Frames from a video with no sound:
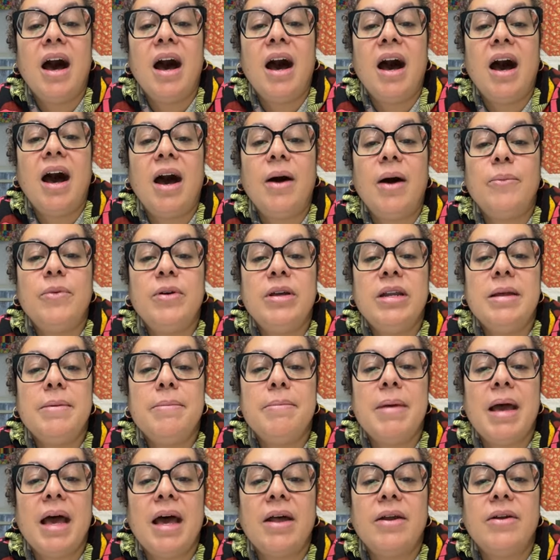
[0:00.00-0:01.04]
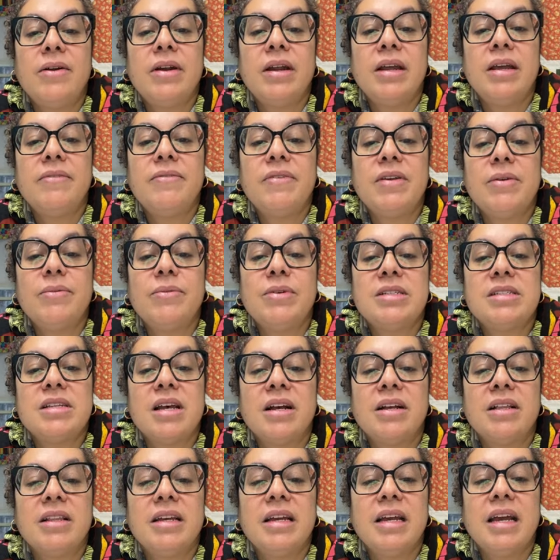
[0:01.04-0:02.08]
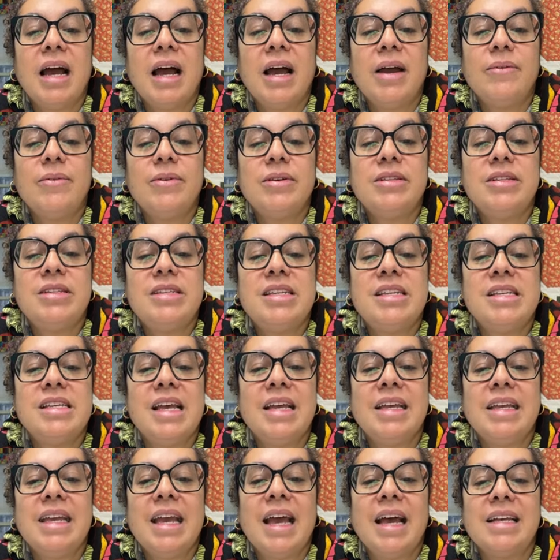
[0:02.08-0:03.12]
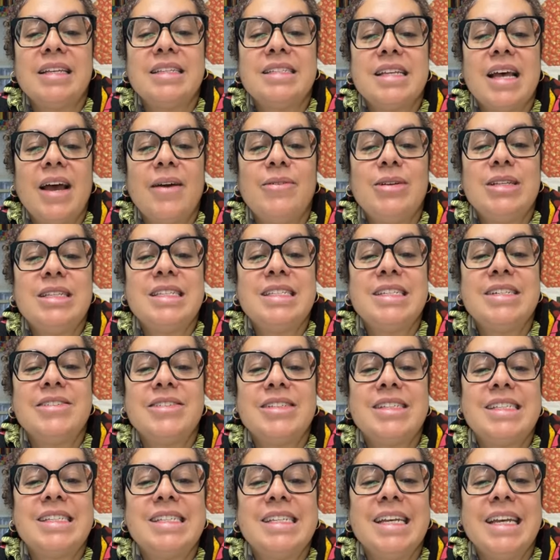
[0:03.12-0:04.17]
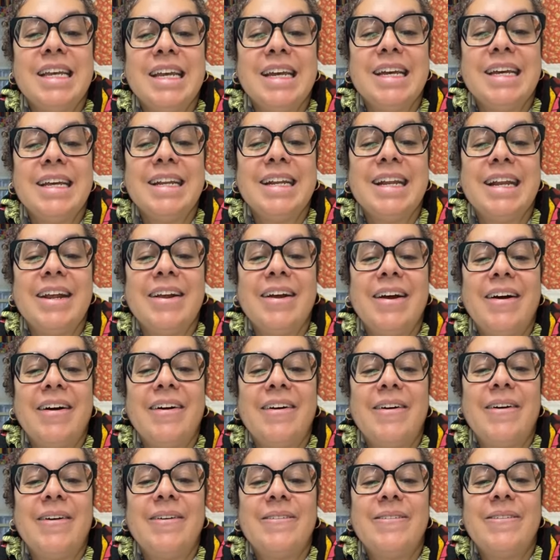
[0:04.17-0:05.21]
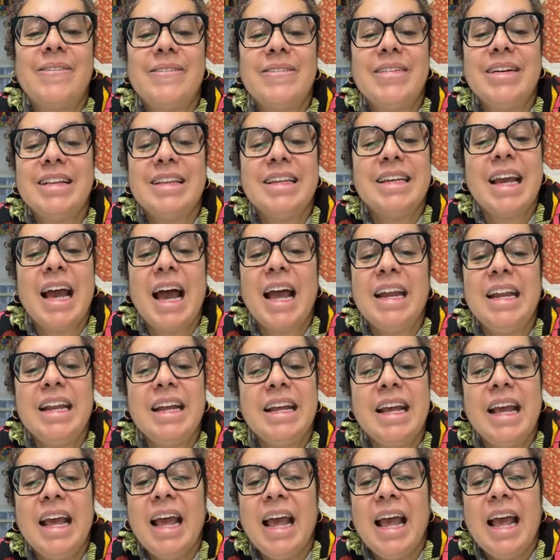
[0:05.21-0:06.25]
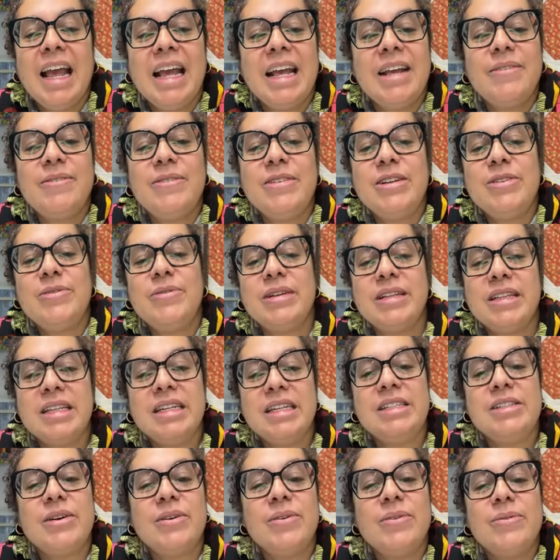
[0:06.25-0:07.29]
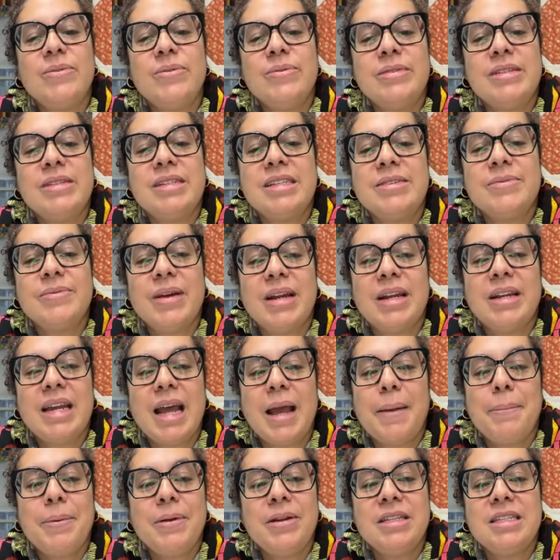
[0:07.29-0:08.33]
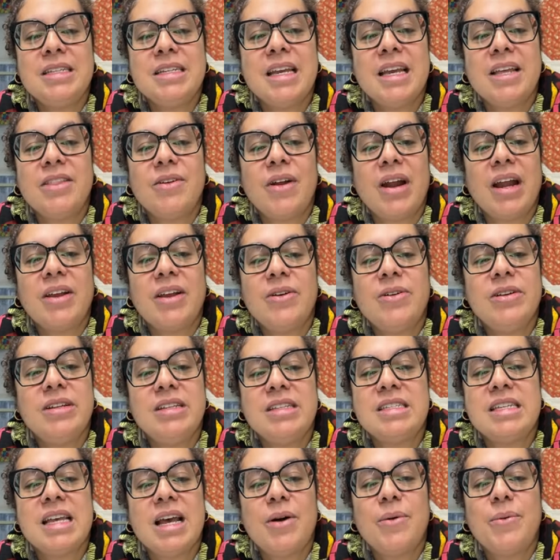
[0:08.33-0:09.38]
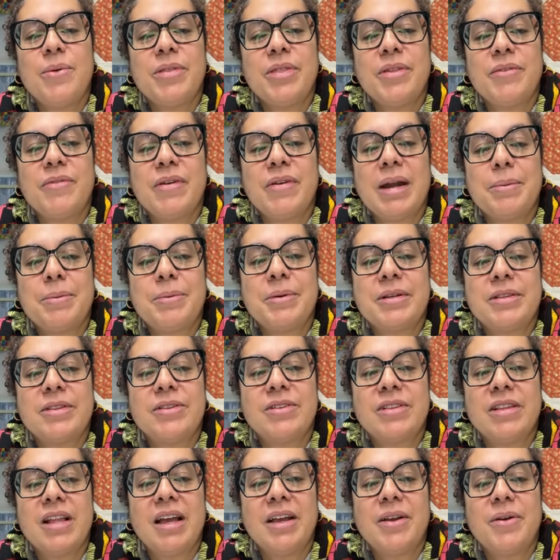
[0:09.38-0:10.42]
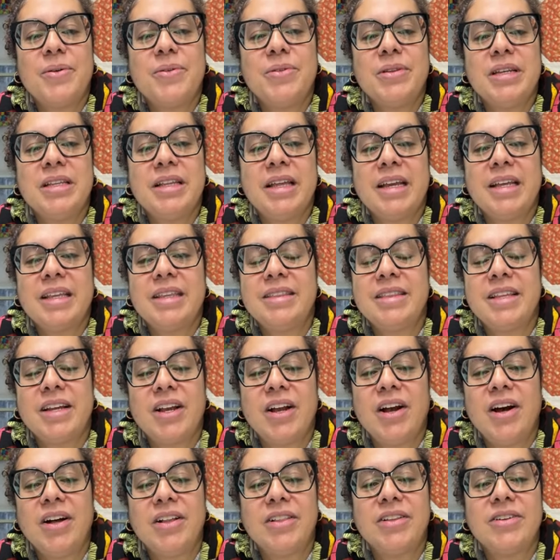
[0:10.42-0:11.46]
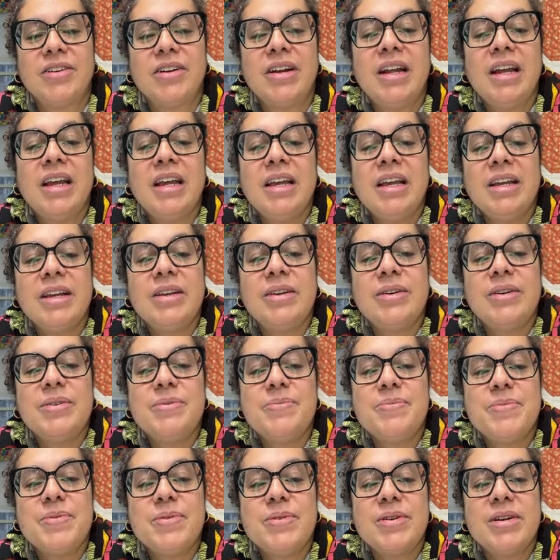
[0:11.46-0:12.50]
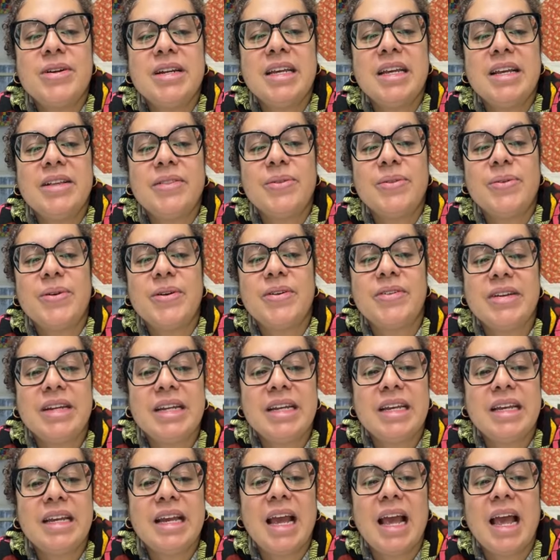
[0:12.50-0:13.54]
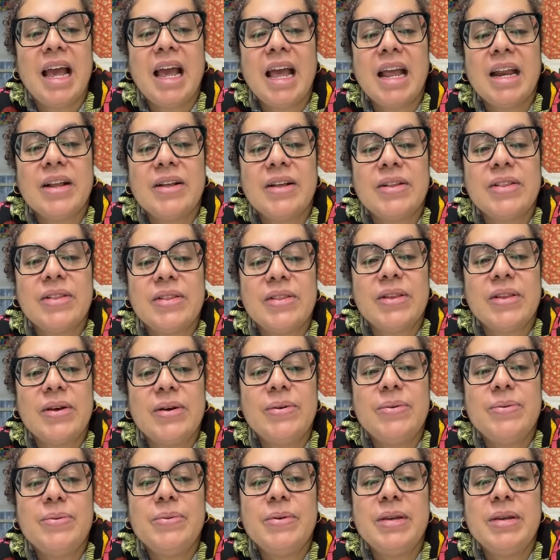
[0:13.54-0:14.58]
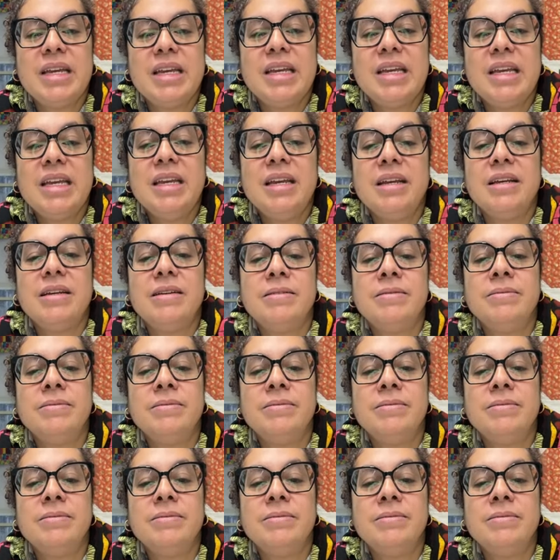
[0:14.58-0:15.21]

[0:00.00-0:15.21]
Wouldn't matter if it was ugly. I would, yes, I would still see it. Oh, really? You really don't. When I put it together, I couldn't tell what the fabric looked like, only like the color. Good morning, Lori and Chloe.